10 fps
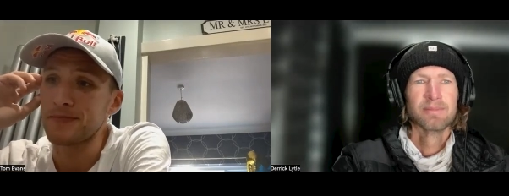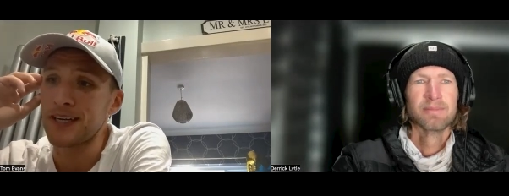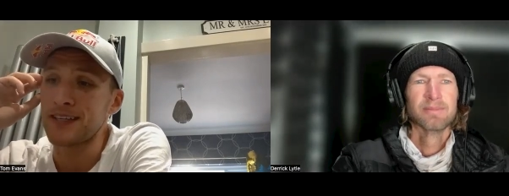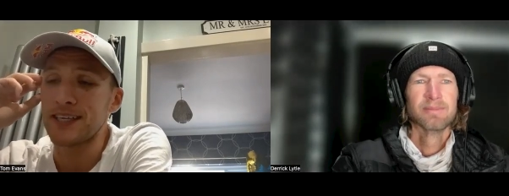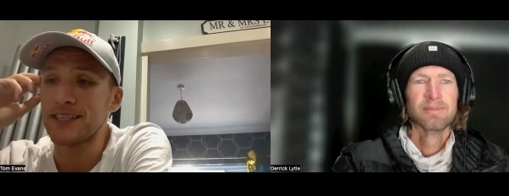
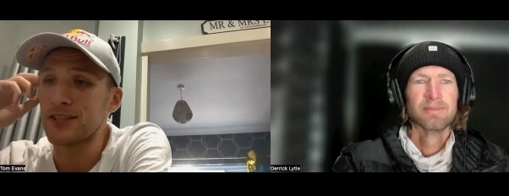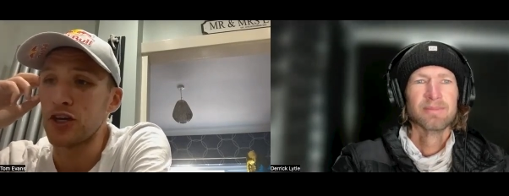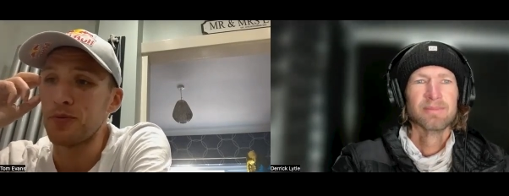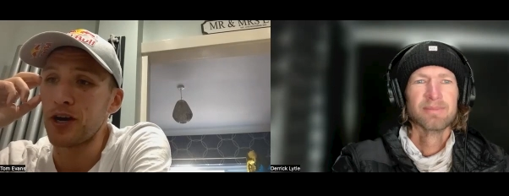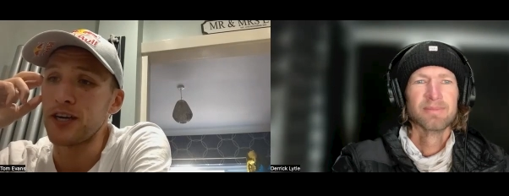Speaker 1: I think it's a
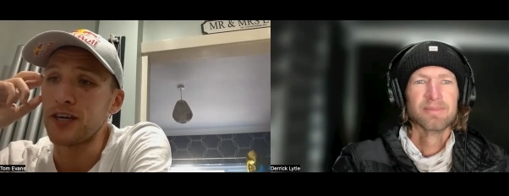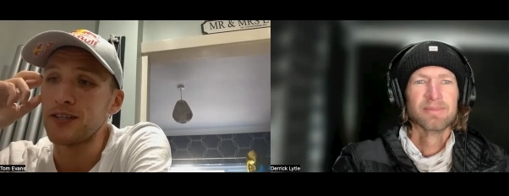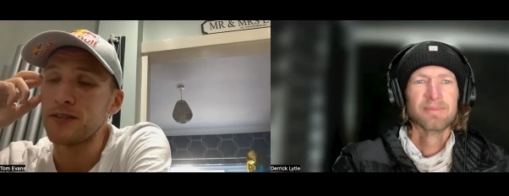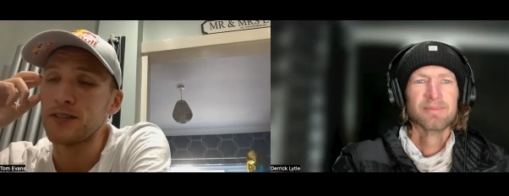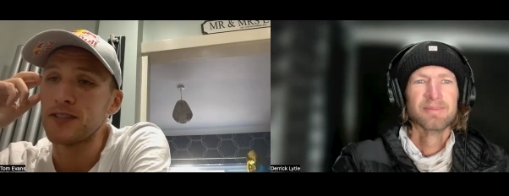no brainer.
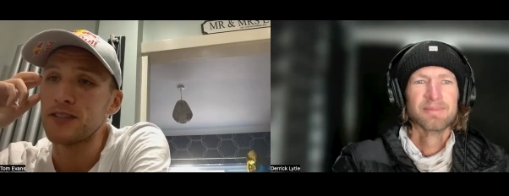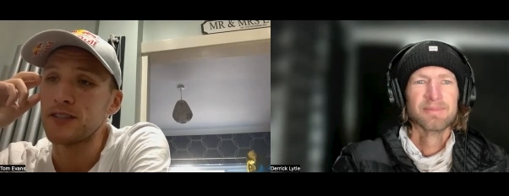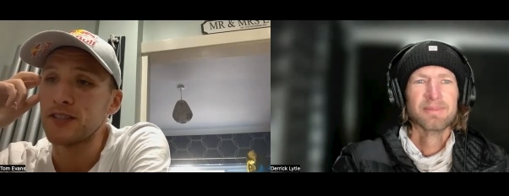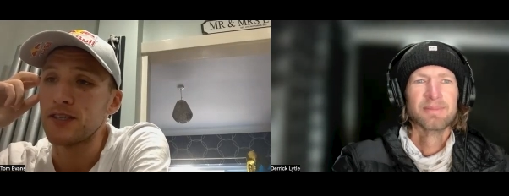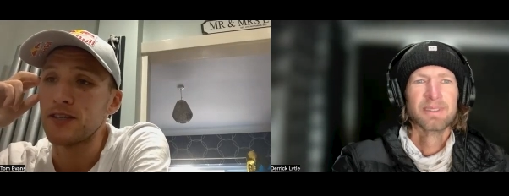
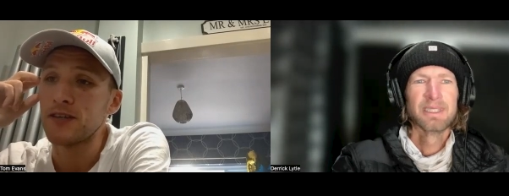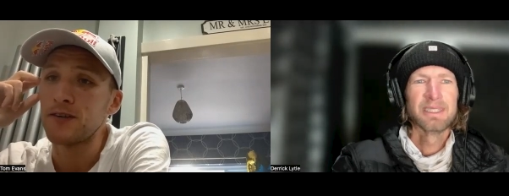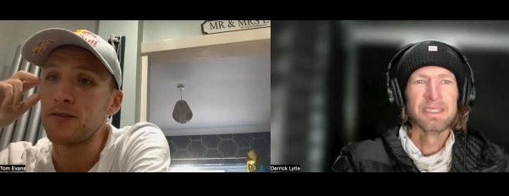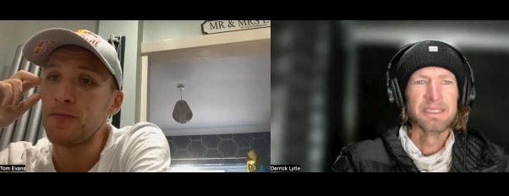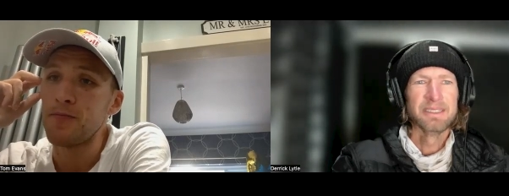
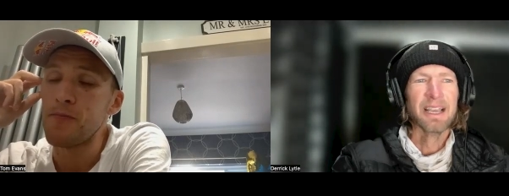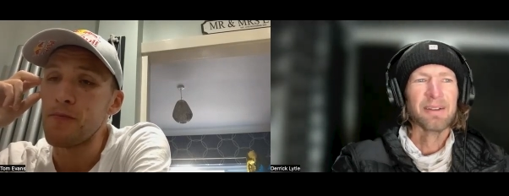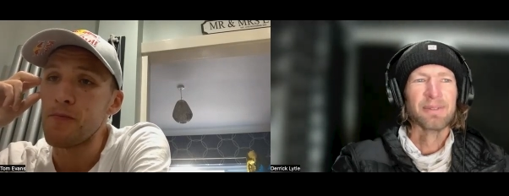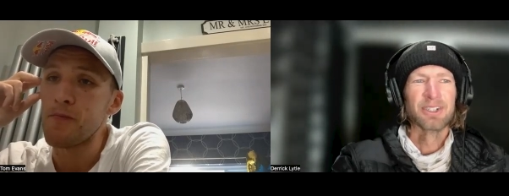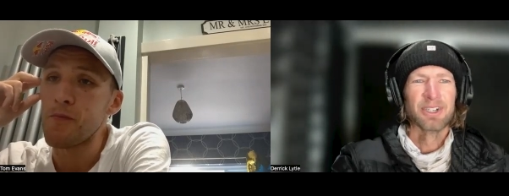
Speaker 2: Yeah,
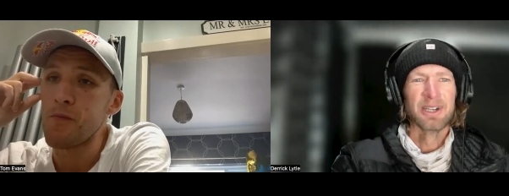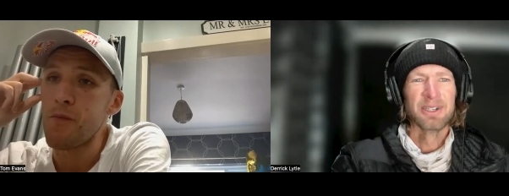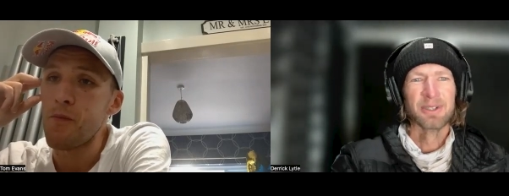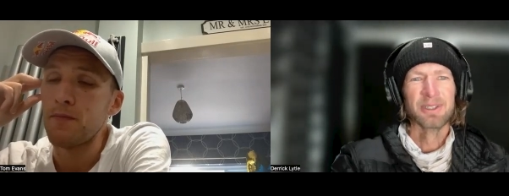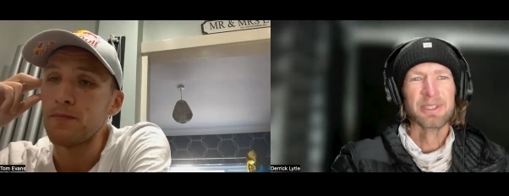for sure. I
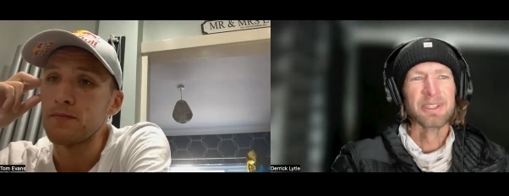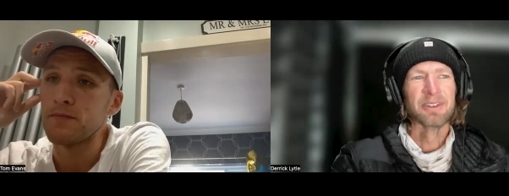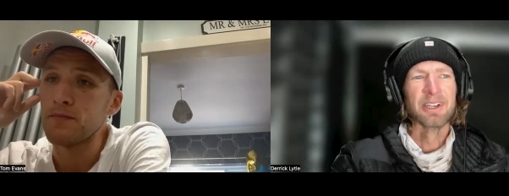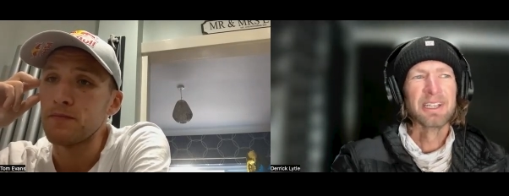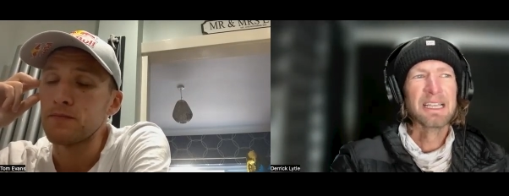totally
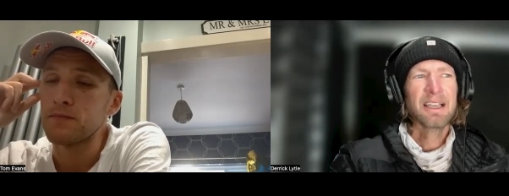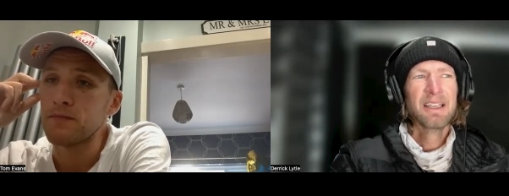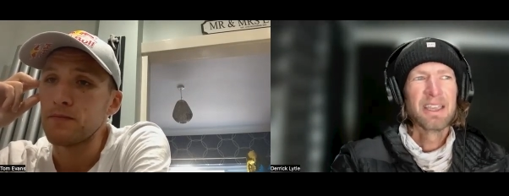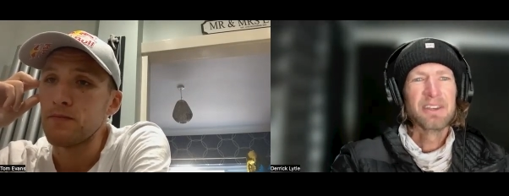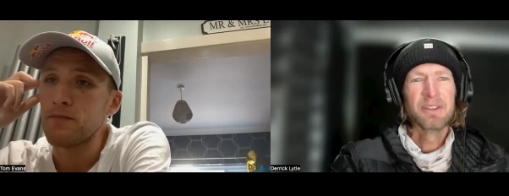agree.
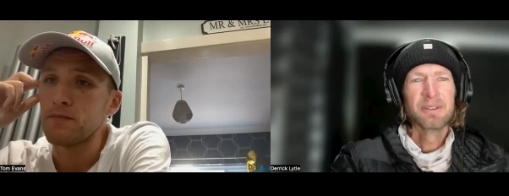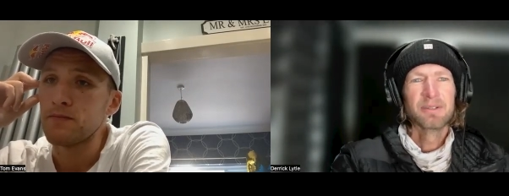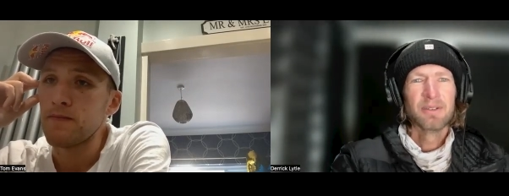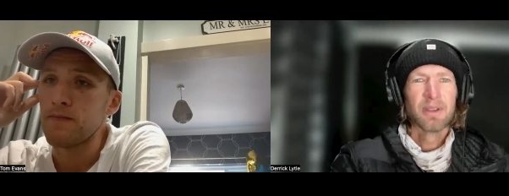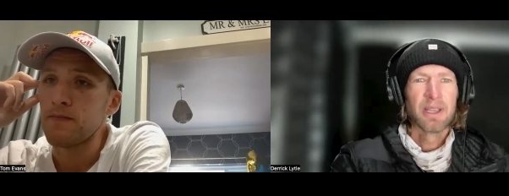And
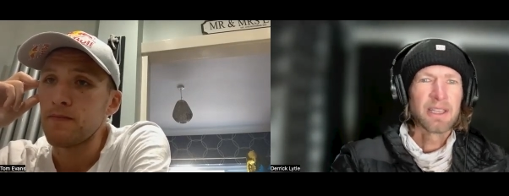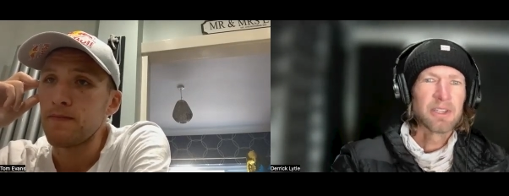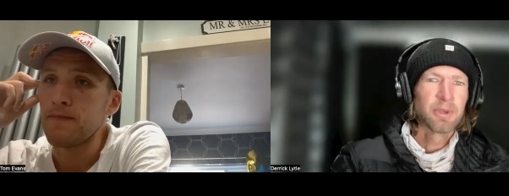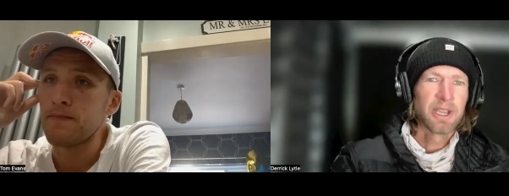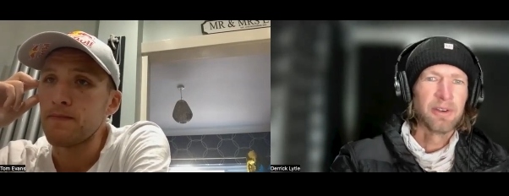you, I
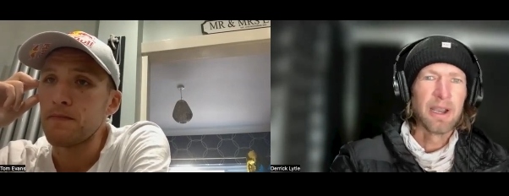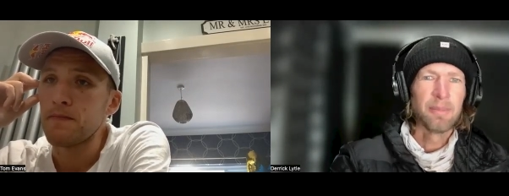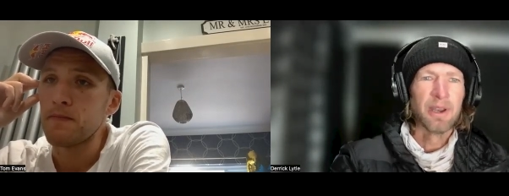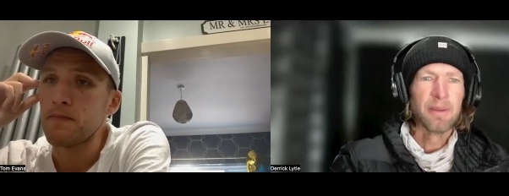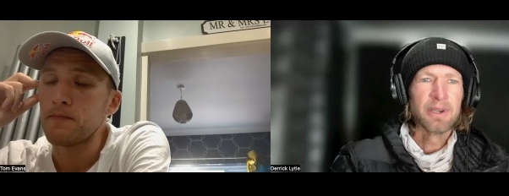guess we're kind of
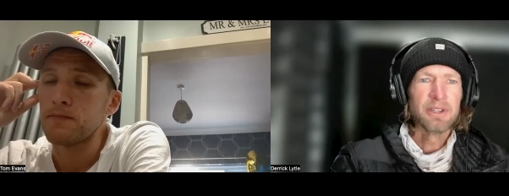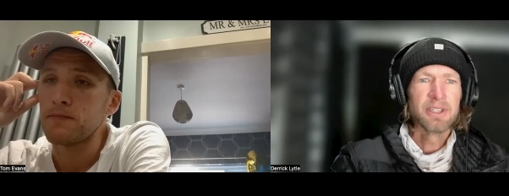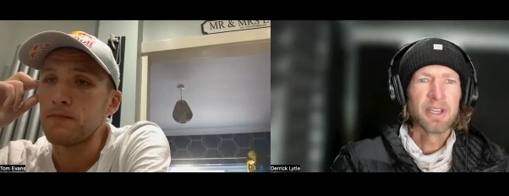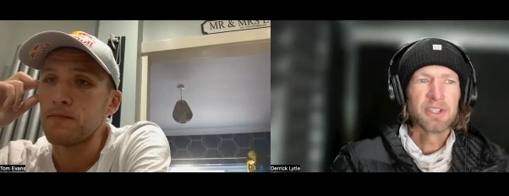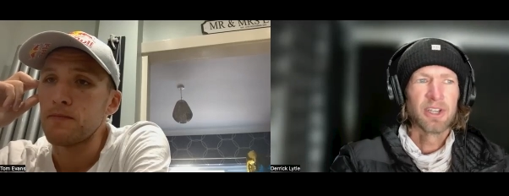wrapping up here. You
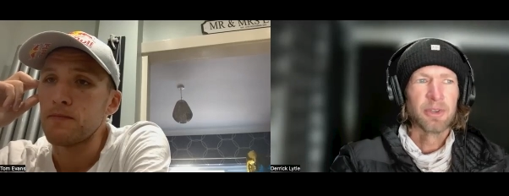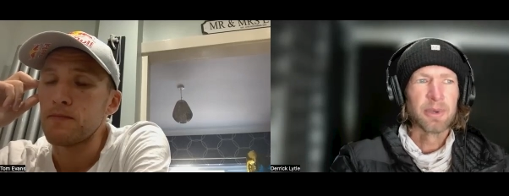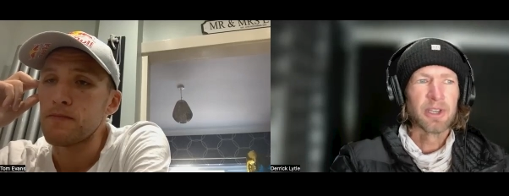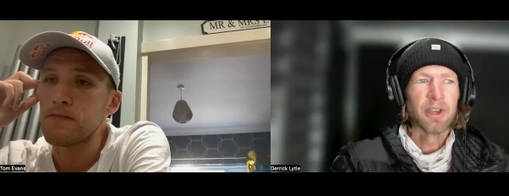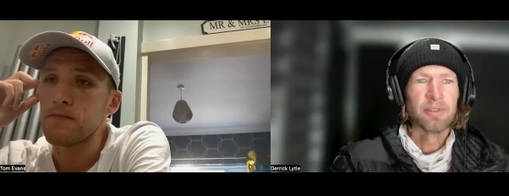touched on the
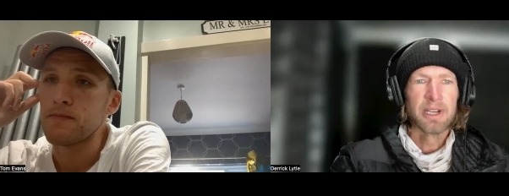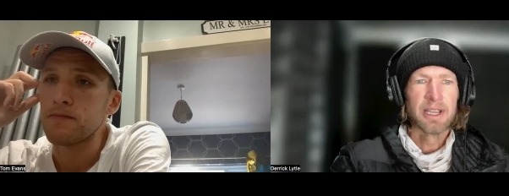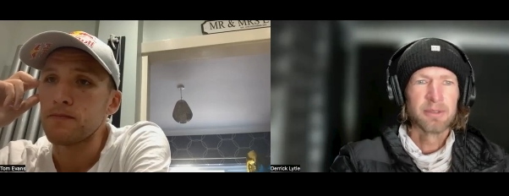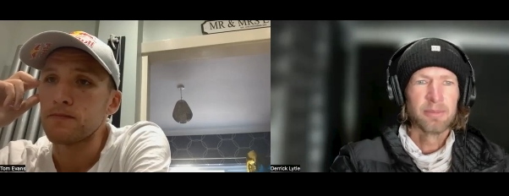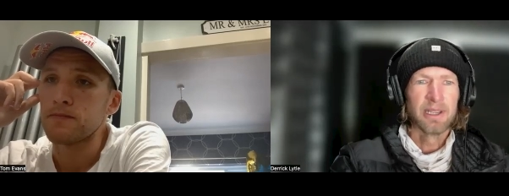recovery
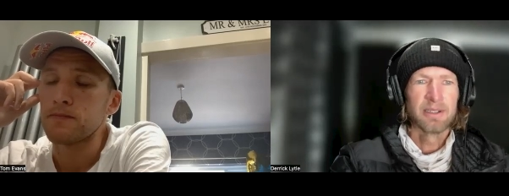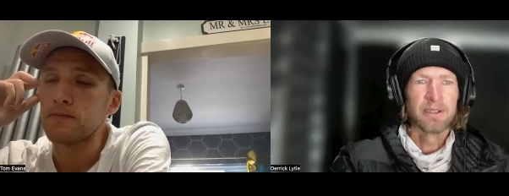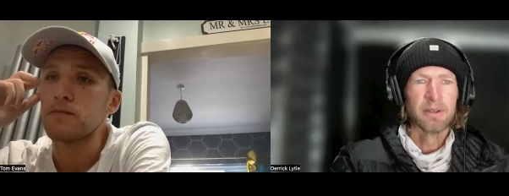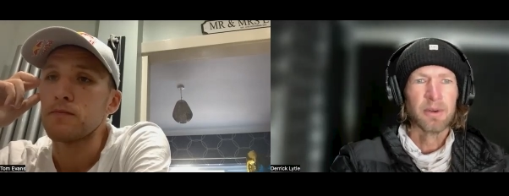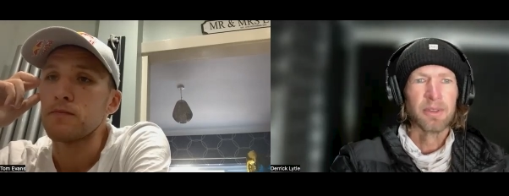aspect uh,
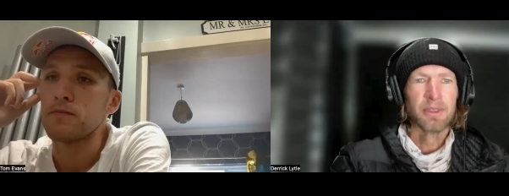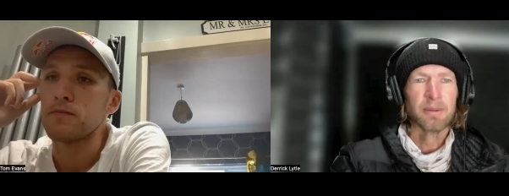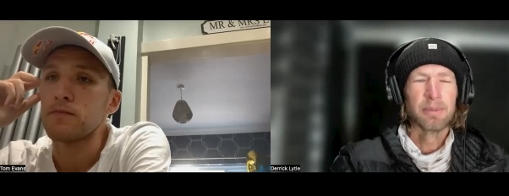or the